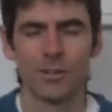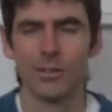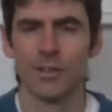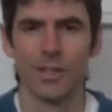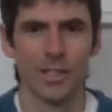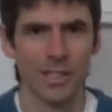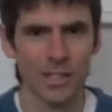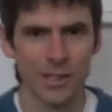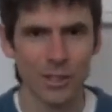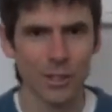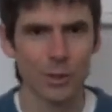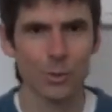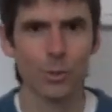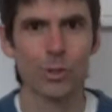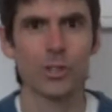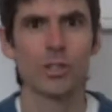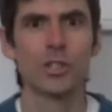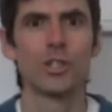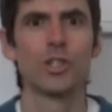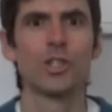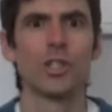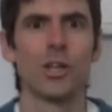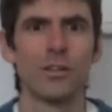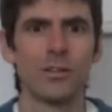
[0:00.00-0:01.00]
The English
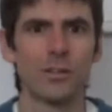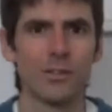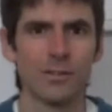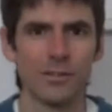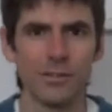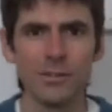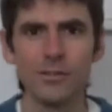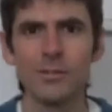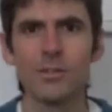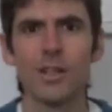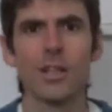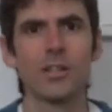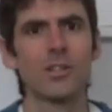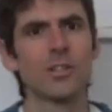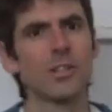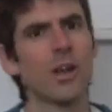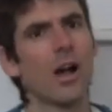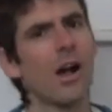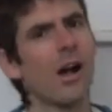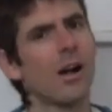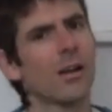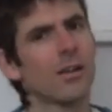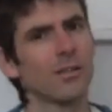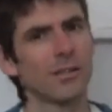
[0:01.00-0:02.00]
word jungle,
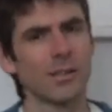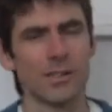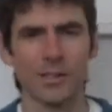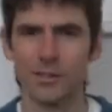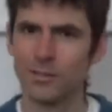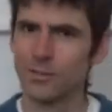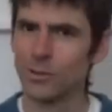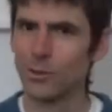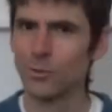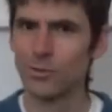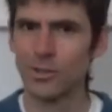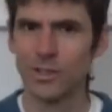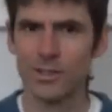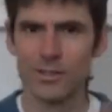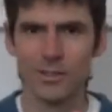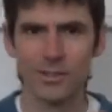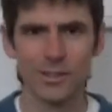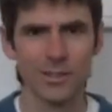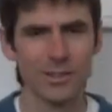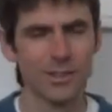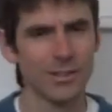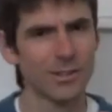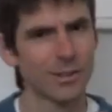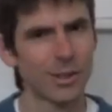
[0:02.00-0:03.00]
jungly. notice
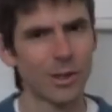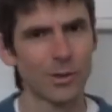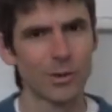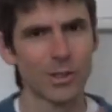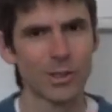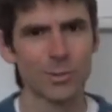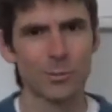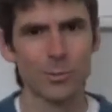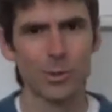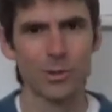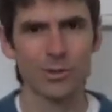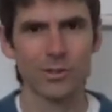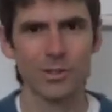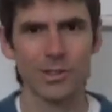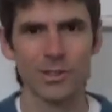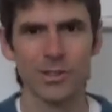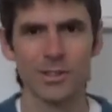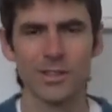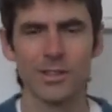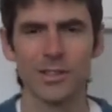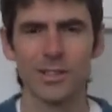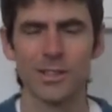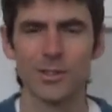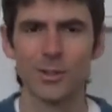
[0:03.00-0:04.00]
the
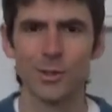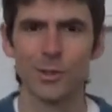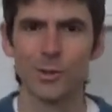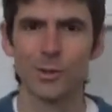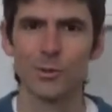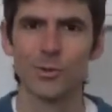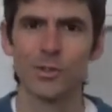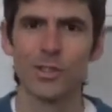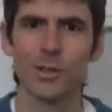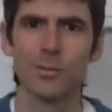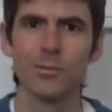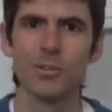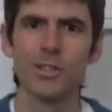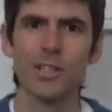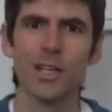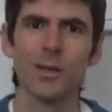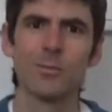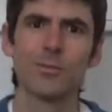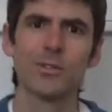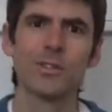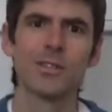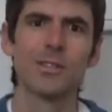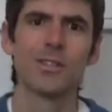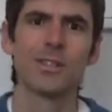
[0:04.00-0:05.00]
correspondence here. So
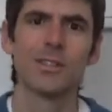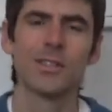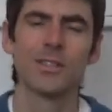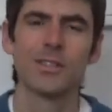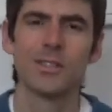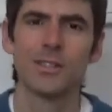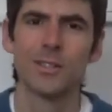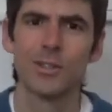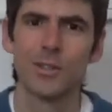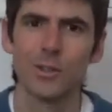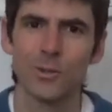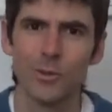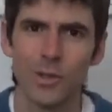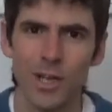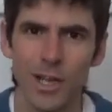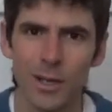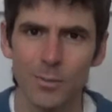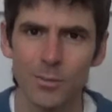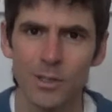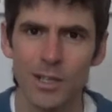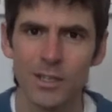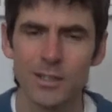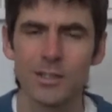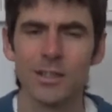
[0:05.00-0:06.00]
sometimes this is
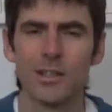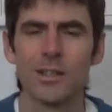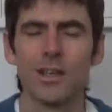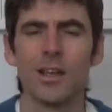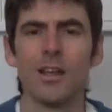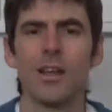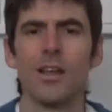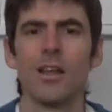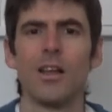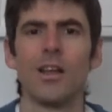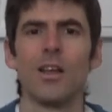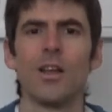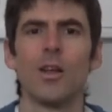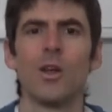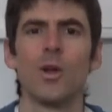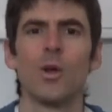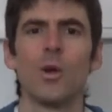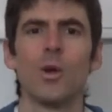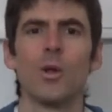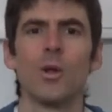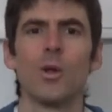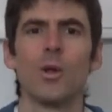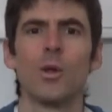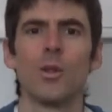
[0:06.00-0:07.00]
described as
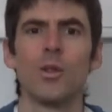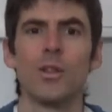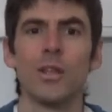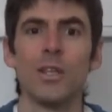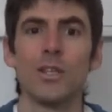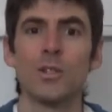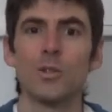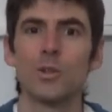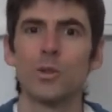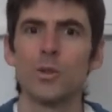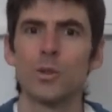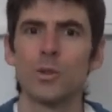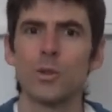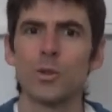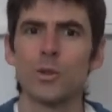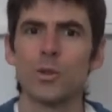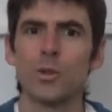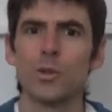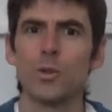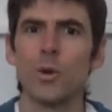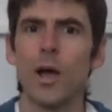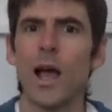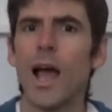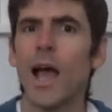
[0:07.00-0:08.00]
these gurus
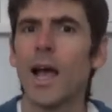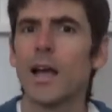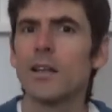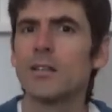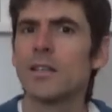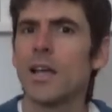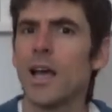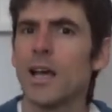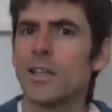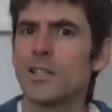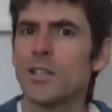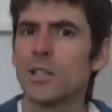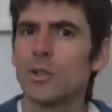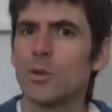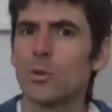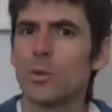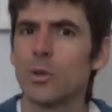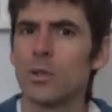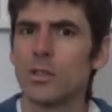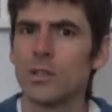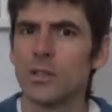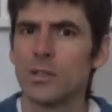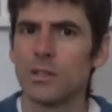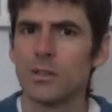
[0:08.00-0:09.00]
who act, as it
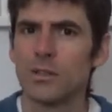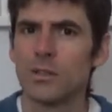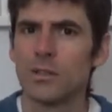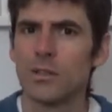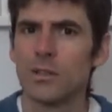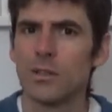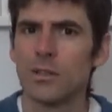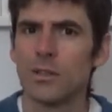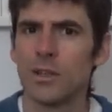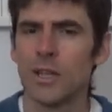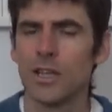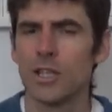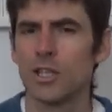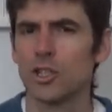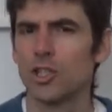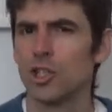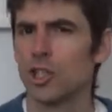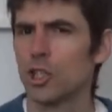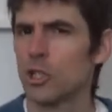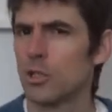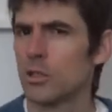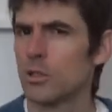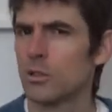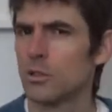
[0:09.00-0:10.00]
were, like a
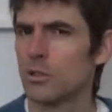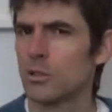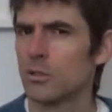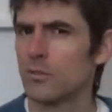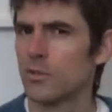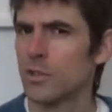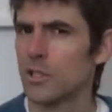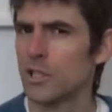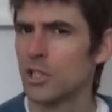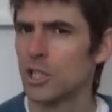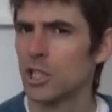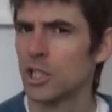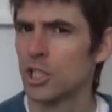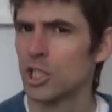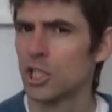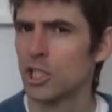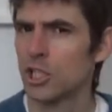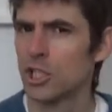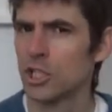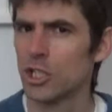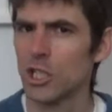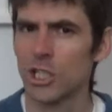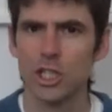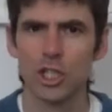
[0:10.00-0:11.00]
jungle
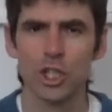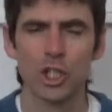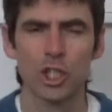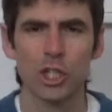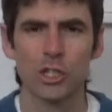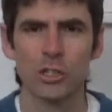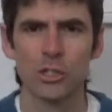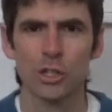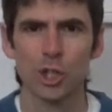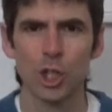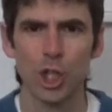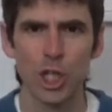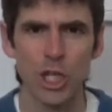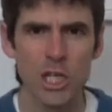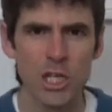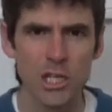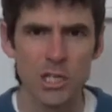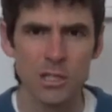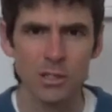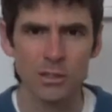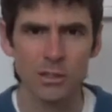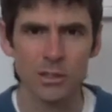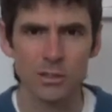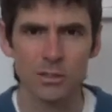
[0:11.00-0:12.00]
physician, like a jungle
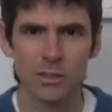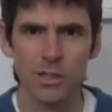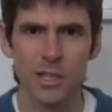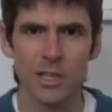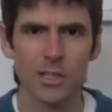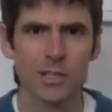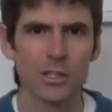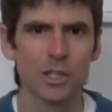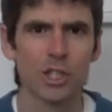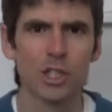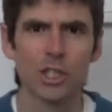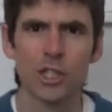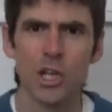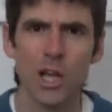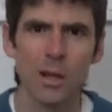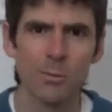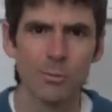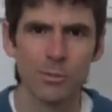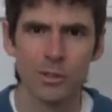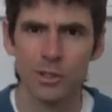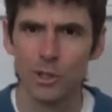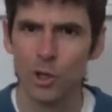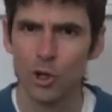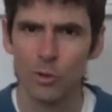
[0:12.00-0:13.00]
healer, like a
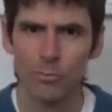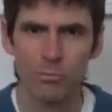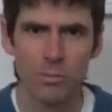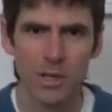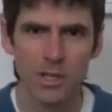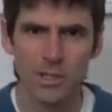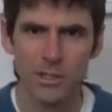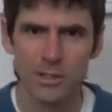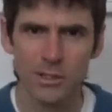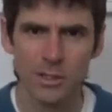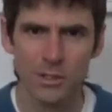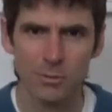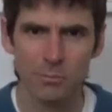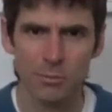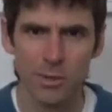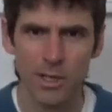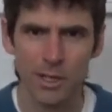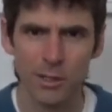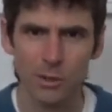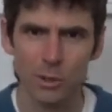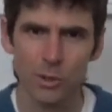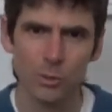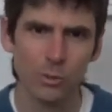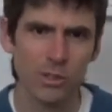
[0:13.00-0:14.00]
shaman or medicine
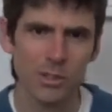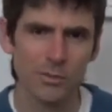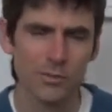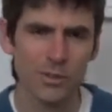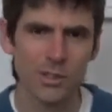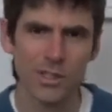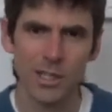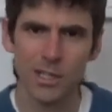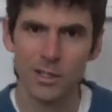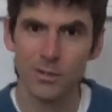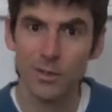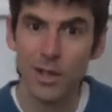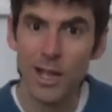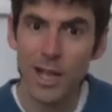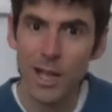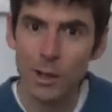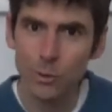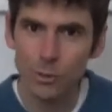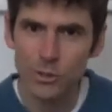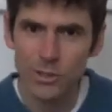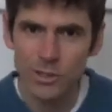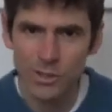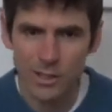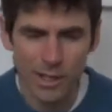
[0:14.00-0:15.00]
man who lives kind of
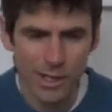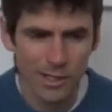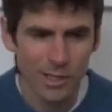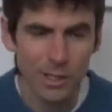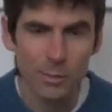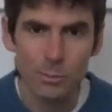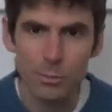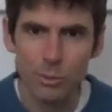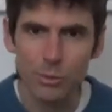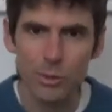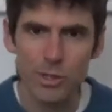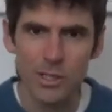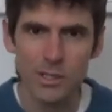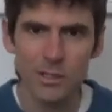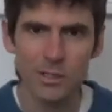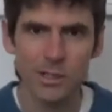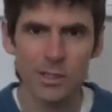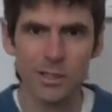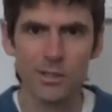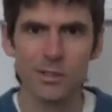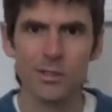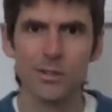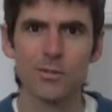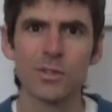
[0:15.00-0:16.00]
outside the
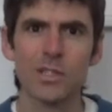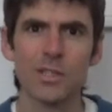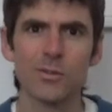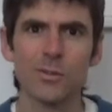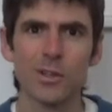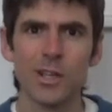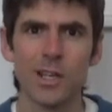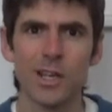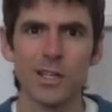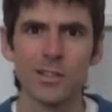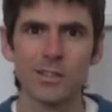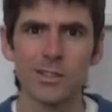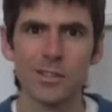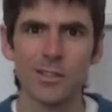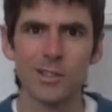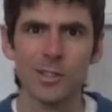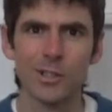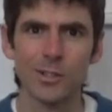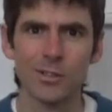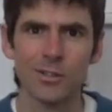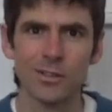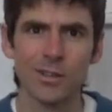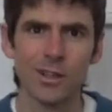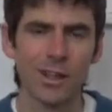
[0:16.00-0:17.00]
precincts of
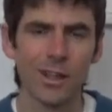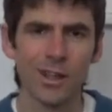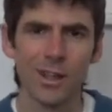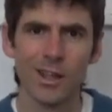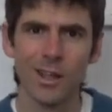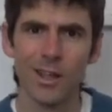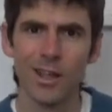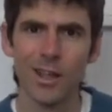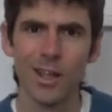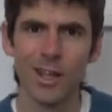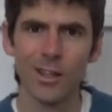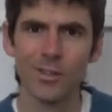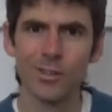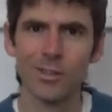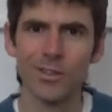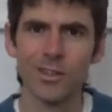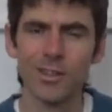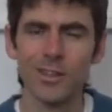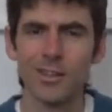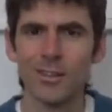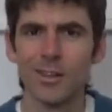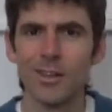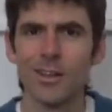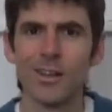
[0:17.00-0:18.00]
civilization in
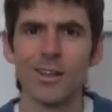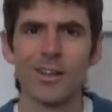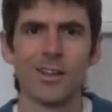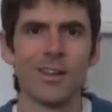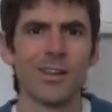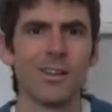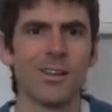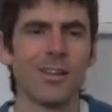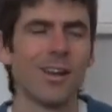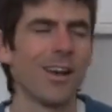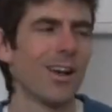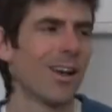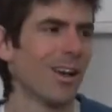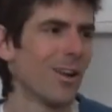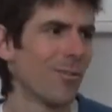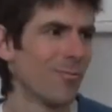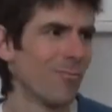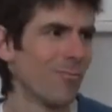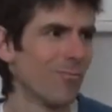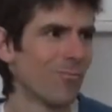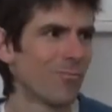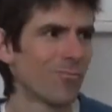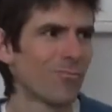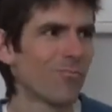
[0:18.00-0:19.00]
the
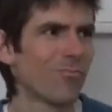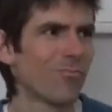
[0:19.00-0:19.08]
um,